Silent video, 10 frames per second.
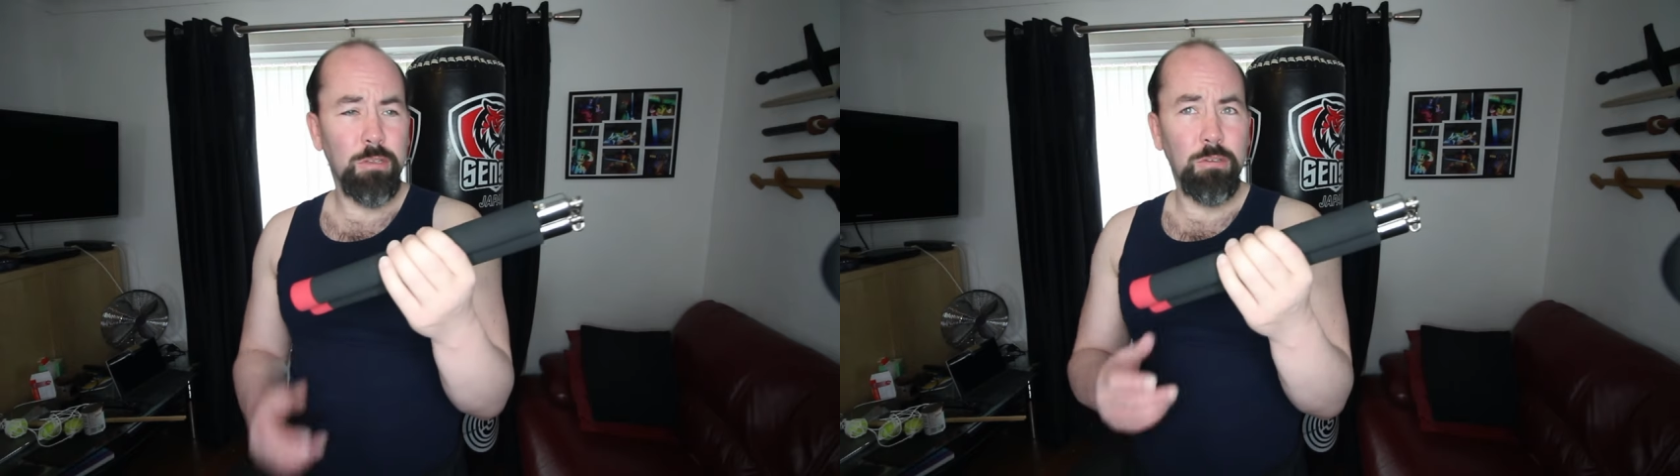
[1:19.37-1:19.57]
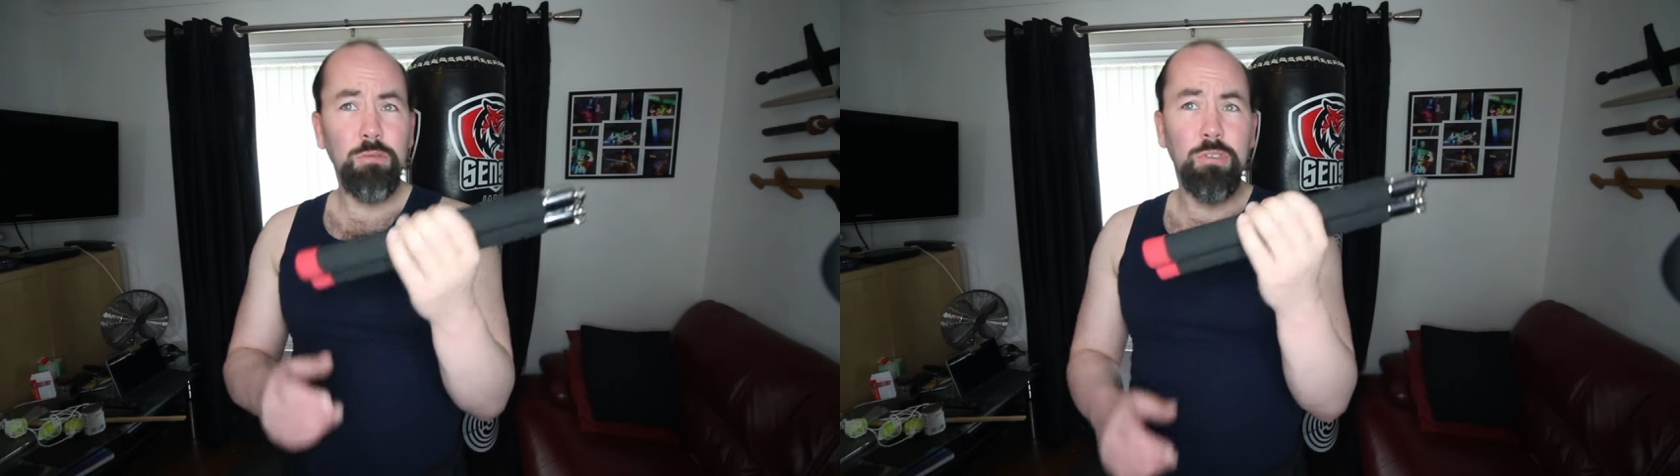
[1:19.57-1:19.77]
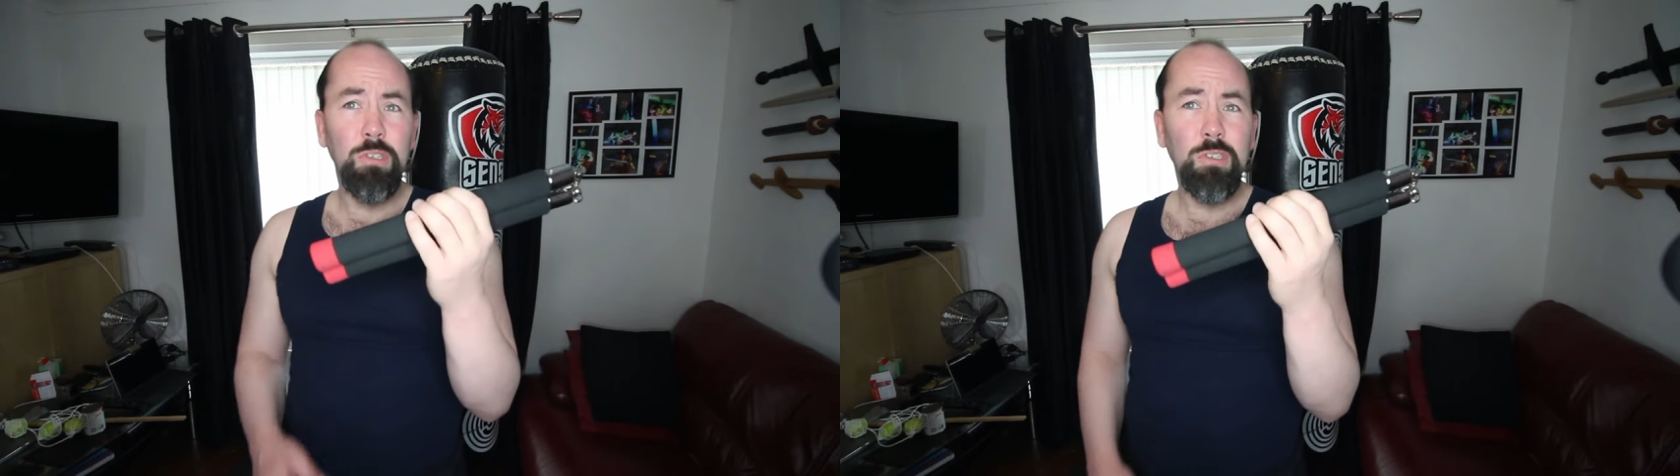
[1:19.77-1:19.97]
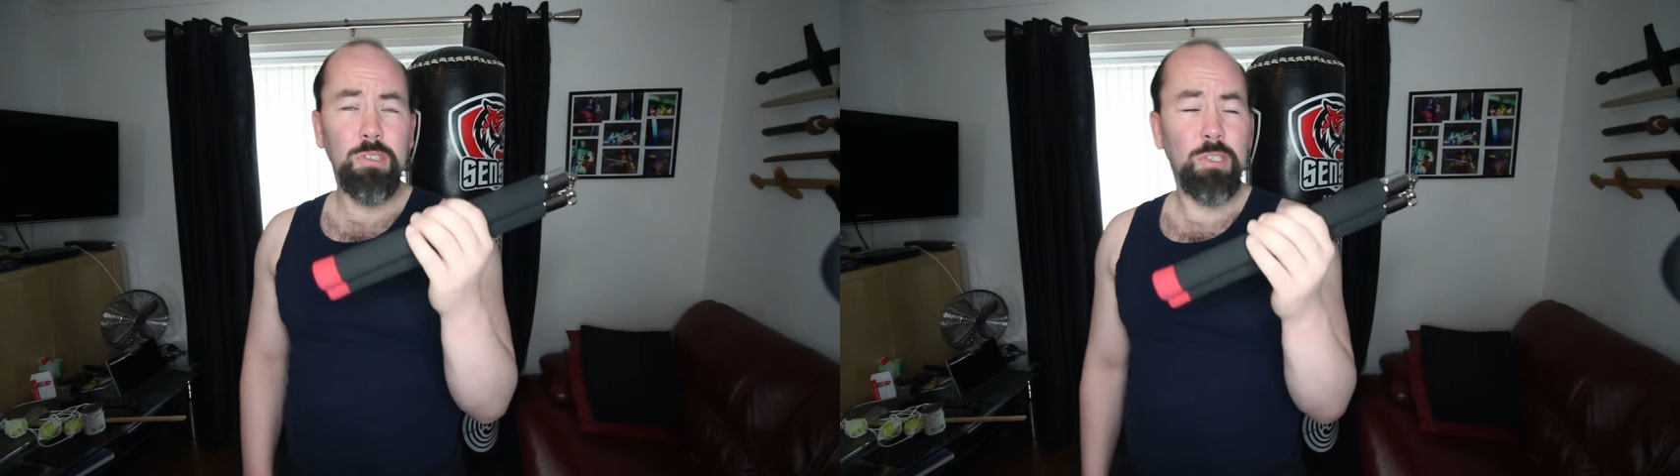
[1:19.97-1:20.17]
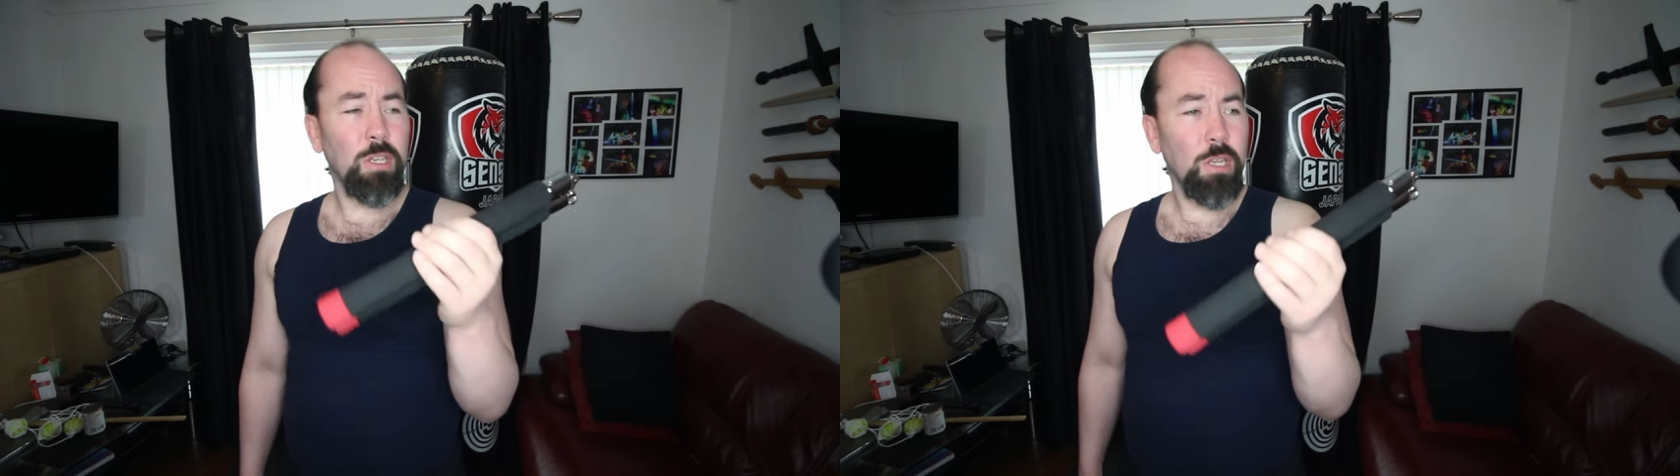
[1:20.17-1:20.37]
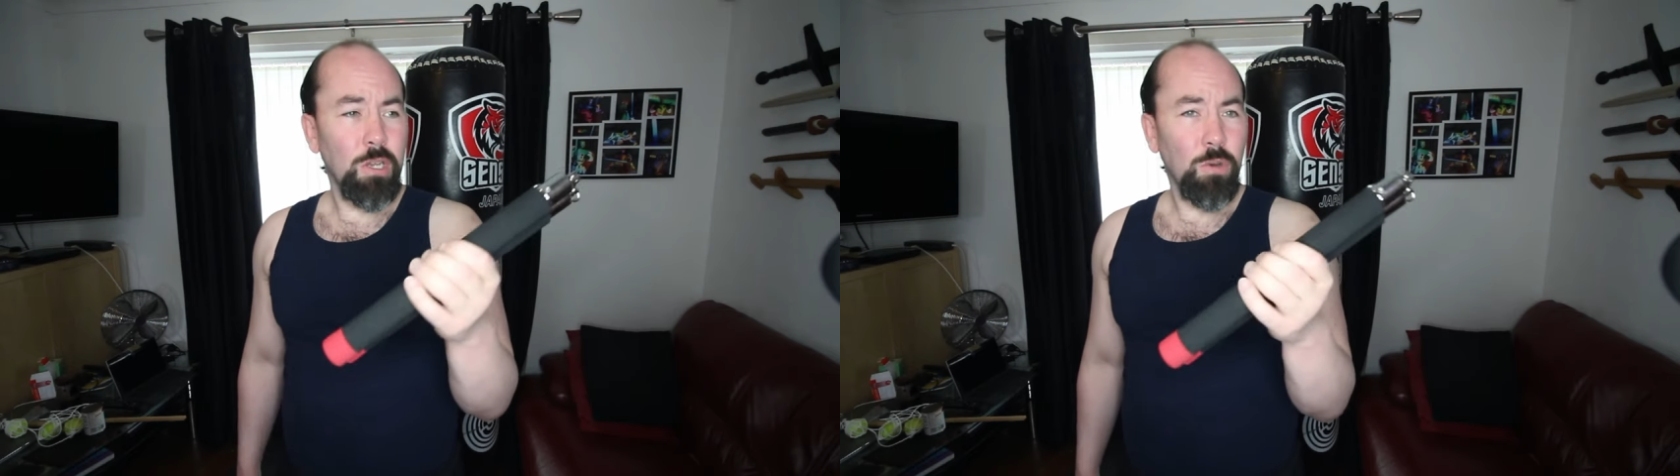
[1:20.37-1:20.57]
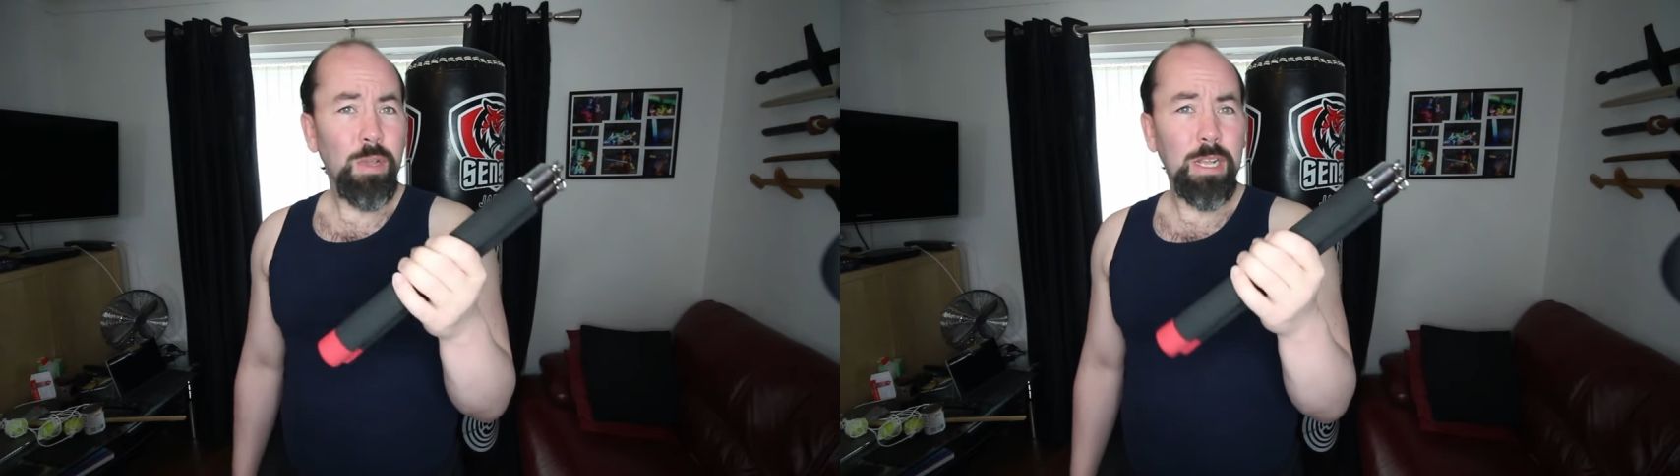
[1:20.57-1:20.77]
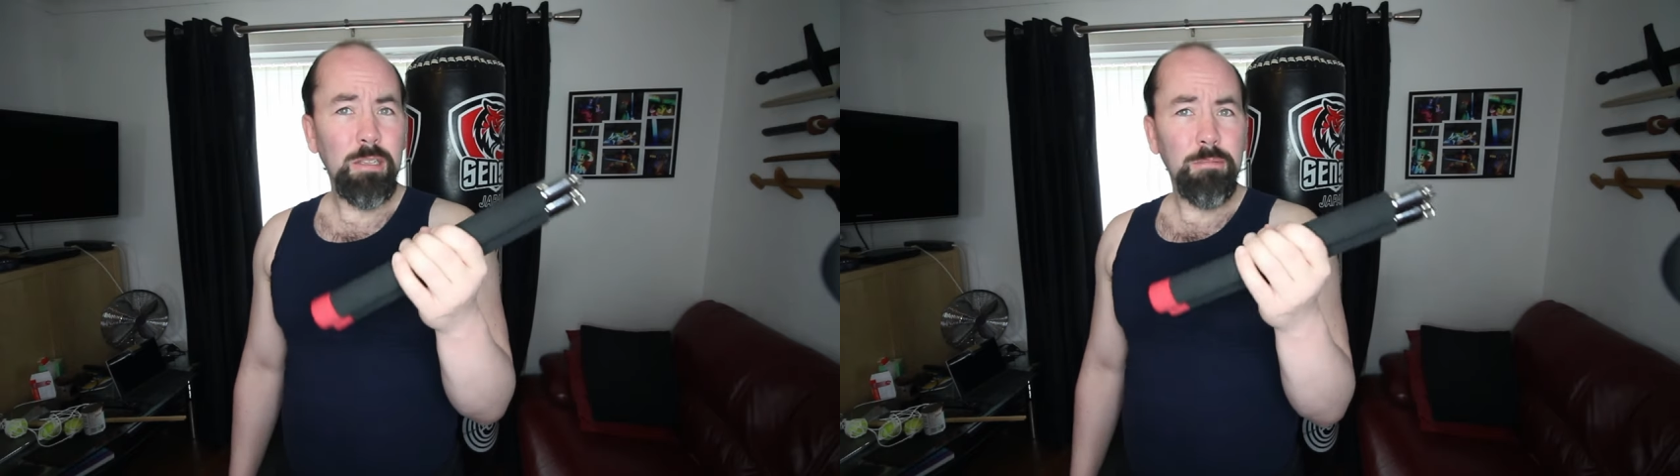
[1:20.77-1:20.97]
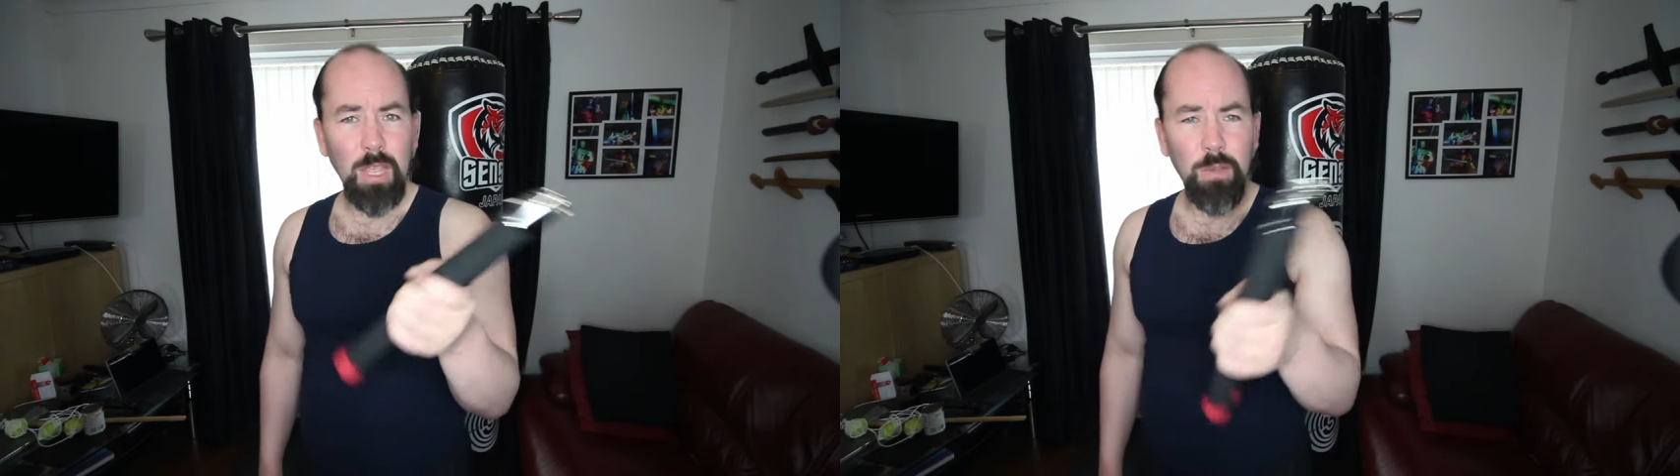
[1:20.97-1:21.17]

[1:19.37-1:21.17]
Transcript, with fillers: Nunchucks, well,